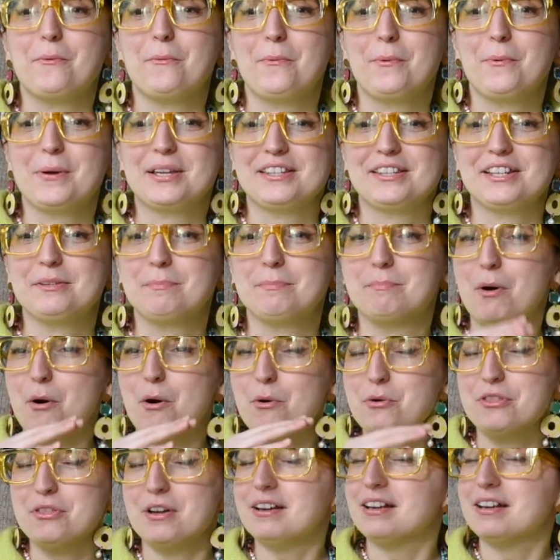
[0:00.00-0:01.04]
which is
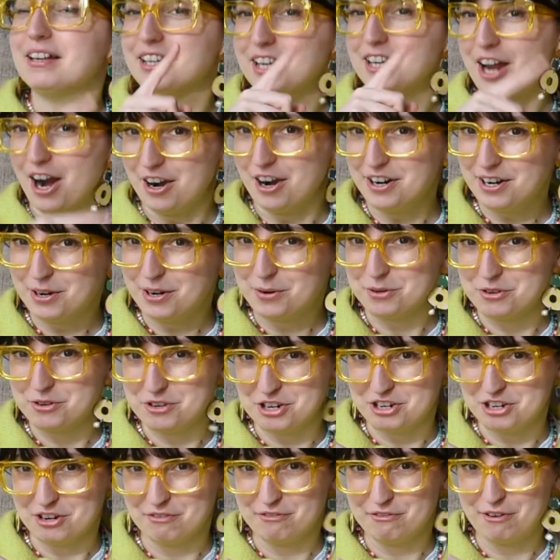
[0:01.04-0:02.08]
both a yarn
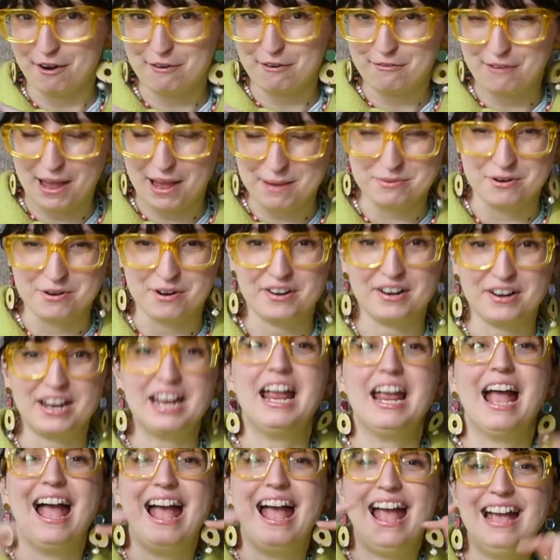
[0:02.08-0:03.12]
acquisition for
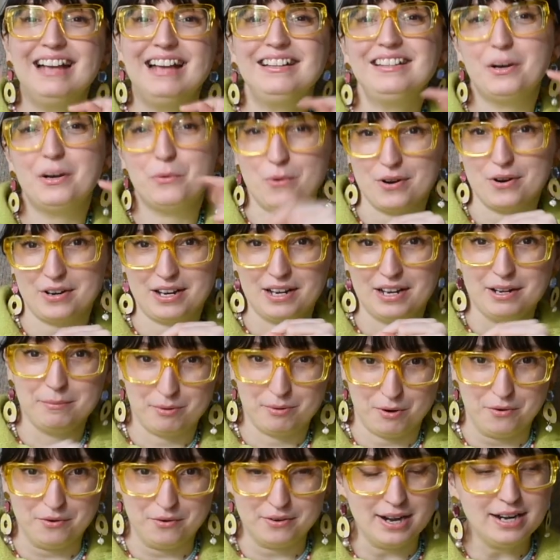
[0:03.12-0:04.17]
February and a work in
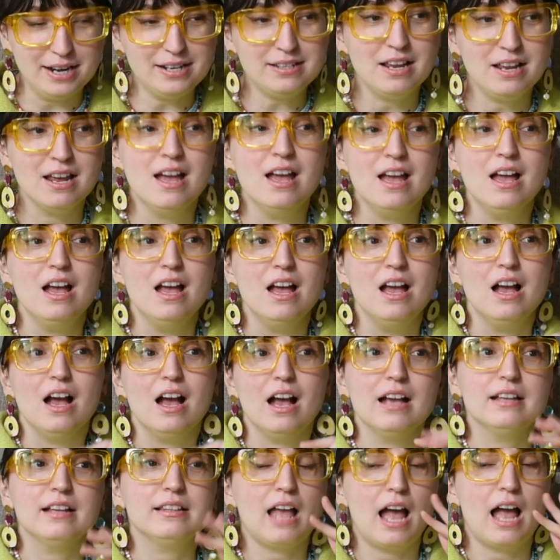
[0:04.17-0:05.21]
progress.
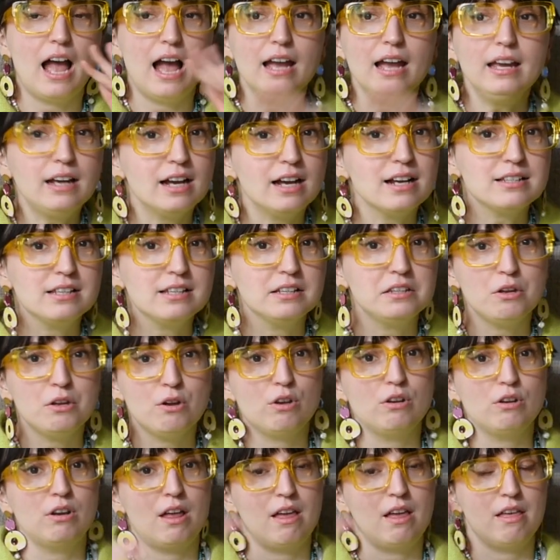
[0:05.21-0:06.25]
And I cast it
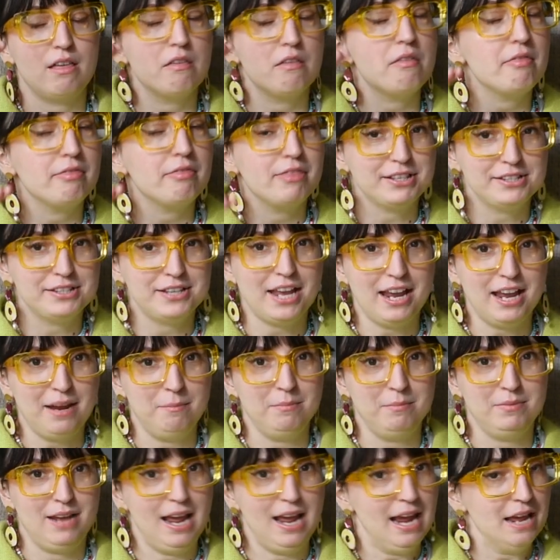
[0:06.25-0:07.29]
on the
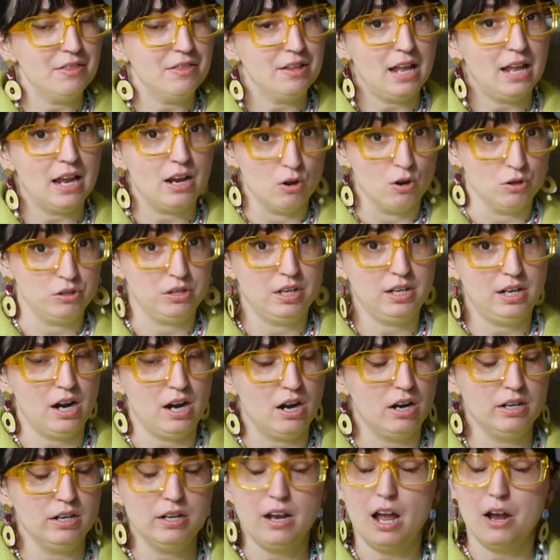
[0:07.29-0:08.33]
same day that I got the
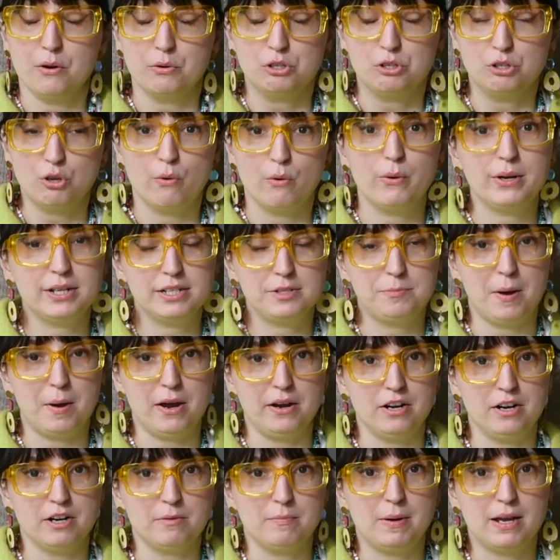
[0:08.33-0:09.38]
yarn. I was so
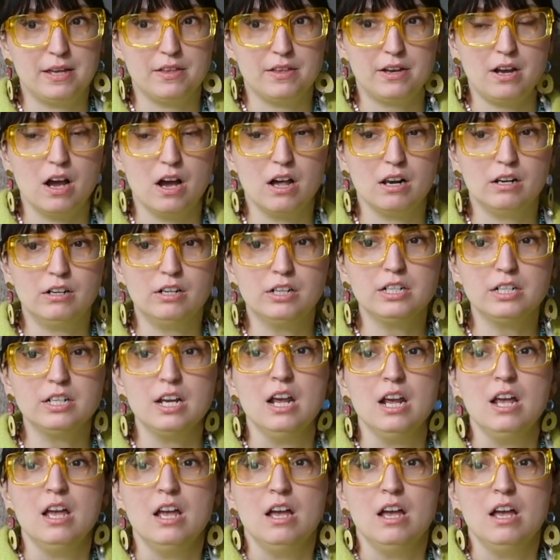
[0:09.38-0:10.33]
inspired by the colors,